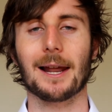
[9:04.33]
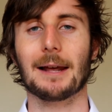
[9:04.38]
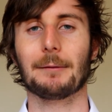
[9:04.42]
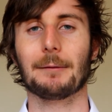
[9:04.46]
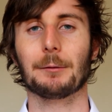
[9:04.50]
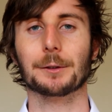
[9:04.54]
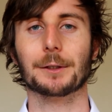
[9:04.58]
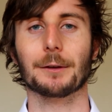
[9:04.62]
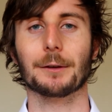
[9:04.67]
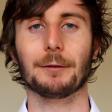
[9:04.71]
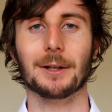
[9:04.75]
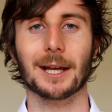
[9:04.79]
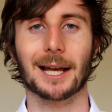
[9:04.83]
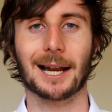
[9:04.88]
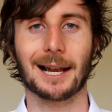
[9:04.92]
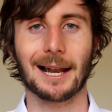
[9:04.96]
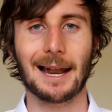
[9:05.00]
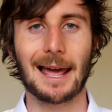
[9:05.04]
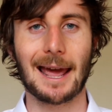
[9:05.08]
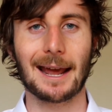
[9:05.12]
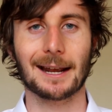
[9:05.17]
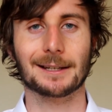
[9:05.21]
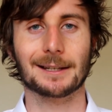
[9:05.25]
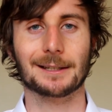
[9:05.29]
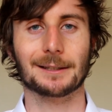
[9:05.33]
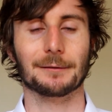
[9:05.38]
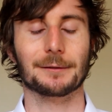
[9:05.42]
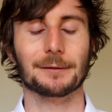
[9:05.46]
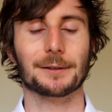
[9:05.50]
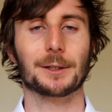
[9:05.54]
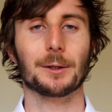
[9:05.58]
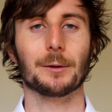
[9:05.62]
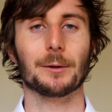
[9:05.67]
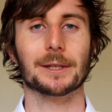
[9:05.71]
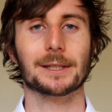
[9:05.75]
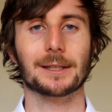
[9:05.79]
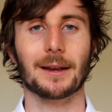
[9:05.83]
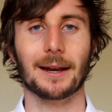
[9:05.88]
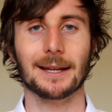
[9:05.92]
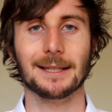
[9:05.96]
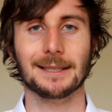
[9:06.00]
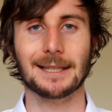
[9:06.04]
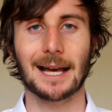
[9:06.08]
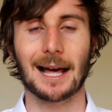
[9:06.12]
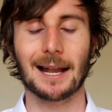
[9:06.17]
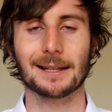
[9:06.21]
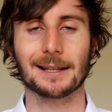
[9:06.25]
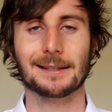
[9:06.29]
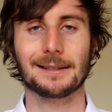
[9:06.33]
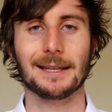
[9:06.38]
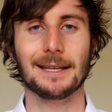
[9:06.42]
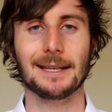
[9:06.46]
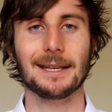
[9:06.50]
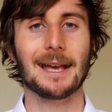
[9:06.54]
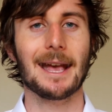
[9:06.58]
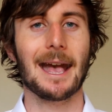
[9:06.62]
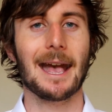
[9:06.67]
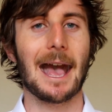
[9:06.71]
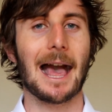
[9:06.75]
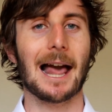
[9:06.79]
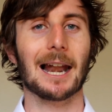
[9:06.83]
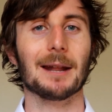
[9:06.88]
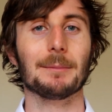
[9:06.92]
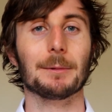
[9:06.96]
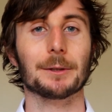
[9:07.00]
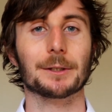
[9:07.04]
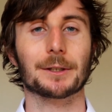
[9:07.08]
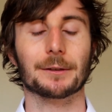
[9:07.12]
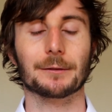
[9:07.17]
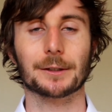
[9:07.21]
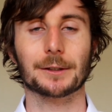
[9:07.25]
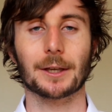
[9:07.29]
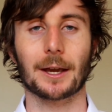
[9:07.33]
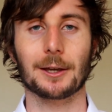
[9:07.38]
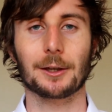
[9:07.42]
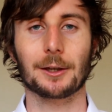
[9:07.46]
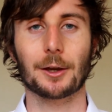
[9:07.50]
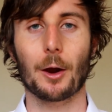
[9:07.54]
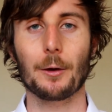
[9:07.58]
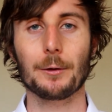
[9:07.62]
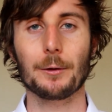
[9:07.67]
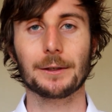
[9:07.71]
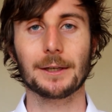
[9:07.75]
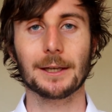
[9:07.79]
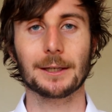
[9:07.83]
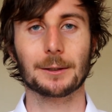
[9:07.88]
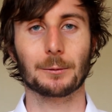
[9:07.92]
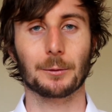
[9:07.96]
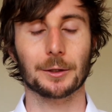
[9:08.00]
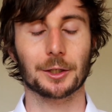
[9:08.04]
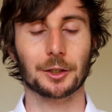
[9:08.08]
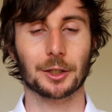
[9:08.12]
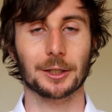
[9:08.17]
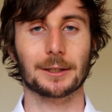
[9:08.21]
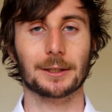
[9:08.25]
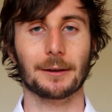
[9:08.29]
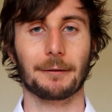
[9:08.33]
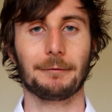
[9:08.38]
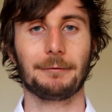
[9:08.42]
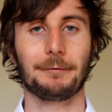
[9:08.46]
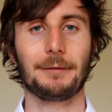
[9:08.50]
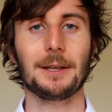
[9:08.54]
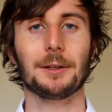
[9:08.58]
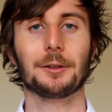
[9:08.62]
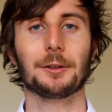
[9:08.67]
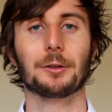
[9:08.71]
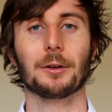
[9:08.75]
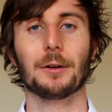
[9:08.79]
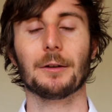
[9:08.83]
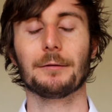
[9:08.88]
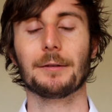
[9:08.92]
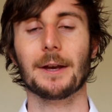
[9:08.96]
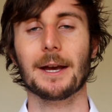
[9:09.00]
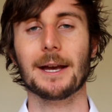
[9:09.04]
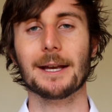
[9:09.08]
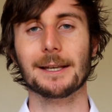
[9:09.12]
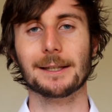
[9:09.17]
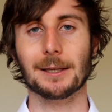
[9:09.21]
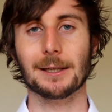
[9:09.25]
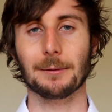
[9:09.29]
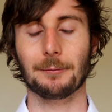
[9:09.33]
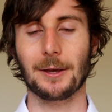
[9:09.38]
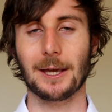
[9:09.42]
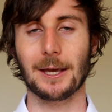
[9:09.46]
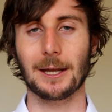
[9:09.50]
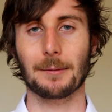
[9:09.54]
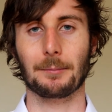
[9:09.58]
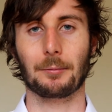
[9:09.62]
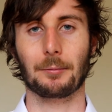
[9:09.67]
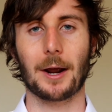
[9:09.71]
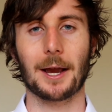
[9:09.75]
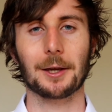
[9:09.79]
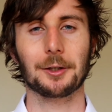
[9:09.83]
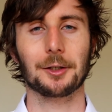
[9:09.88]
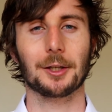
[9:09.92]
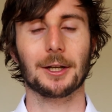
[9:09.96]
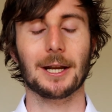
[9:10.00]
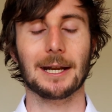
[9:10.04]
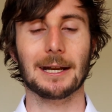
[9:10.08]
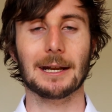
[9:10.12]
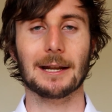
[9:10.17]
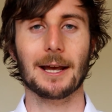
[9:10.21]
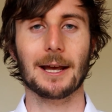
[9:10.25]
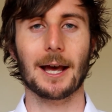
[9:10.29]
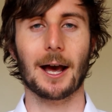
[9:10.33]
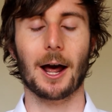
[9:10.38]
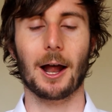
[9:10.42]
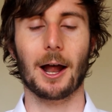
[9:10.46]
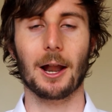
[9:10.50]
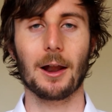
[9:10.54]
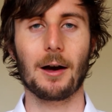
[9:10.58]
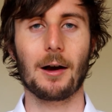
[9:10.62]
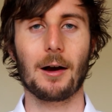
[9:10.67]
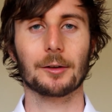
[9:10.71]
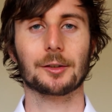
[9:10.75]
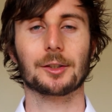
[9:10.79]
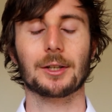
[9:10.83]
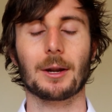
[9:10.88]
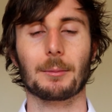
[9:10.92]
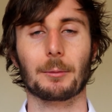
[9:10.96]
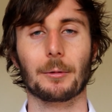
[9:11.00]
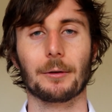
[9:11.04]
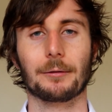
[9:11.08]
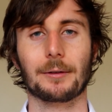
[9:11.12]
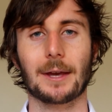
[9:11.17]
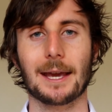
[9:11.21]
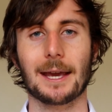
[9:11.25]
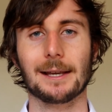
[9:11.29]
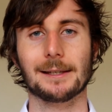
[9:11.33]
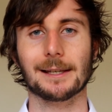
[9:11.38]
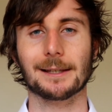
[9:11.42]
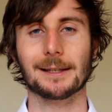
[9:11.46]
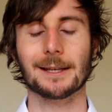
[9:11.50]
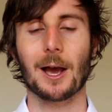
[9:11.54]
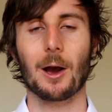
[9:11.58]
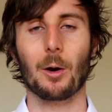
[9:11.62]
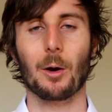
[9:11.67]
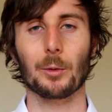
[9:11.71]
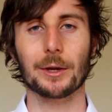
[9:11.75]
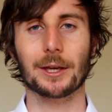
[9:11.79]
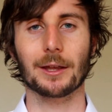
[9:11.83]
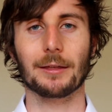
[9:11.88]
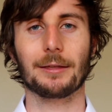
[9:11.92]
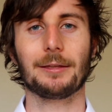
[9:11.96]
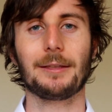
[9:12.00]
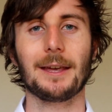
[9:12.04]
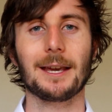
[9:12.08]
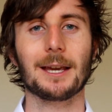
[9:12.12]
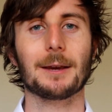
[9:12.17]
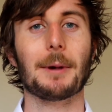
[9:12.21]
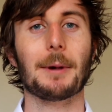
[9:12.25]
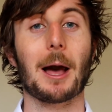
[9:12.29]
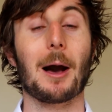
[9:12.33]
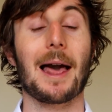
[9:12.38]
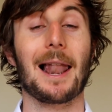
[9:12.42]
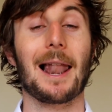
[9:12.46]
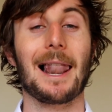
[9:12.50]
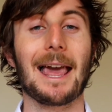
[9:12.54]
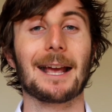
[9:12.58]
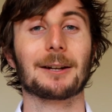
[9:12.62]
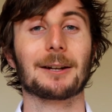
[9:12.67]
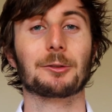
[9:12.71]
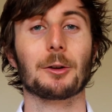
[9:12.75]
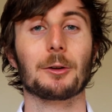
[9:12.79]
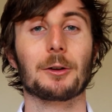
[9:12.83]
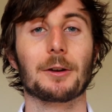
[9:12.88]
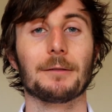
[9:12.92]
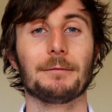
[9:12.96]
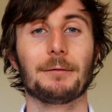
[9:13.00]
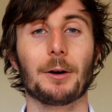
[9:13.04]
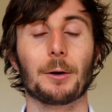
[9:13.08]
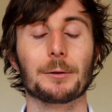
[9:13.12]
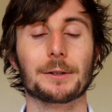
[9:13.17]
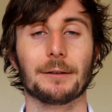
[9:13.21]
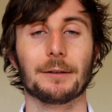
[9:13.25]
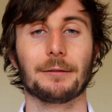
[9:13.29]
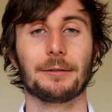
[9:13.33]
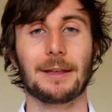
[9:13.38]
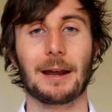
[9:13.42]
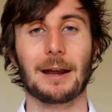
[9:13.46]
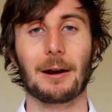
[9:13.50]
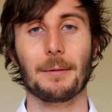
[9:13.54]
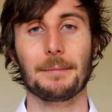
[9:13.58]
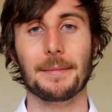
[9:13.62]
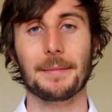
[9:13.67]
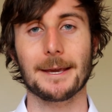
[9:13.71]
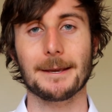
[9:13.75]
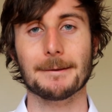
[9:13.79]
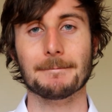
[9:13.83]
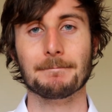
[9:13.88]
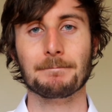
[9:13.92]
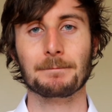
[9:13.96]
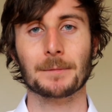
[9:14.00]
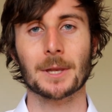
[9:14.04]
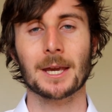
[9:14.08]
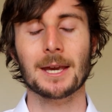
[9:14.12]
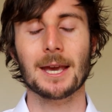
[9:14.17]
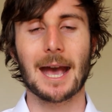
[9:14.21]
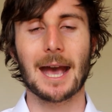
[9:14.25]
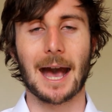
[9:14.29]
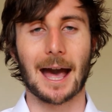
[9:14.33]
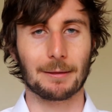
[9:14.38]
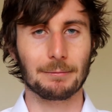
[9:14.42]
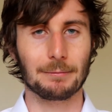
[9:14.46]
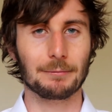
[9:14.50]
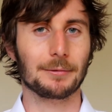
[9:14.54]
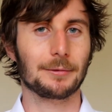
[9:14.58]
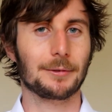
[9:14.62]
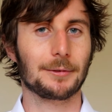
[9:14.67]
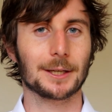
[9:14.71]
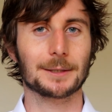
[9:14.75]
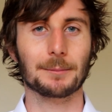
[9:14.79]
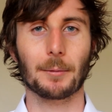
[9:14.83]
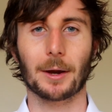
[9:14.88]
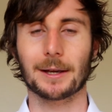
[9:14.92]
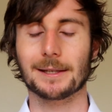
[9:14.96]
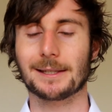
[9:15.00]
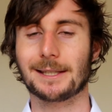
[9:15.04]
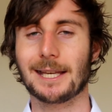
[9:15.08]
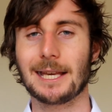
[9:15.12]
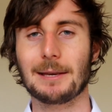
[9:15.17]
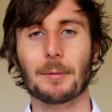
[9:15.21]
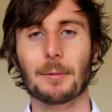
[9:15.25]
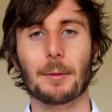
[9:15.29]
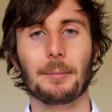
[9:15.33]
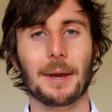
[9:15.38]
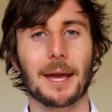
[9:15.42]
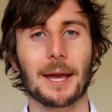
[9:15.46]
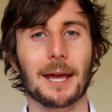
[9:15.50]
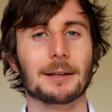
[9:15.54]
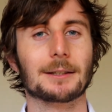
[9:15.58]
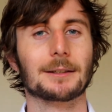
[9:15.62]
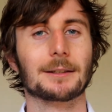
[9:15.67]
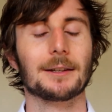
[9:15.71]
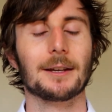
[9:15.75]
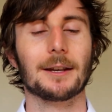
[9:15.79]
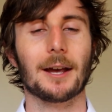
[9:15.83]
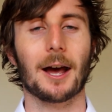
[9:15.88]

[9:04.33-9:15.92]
levels of neglect, of suicidality, elements of psychosis, which is a feature of severe depression in a large number of cases, we can think about electroconvulsive therapy. And this might seem a bit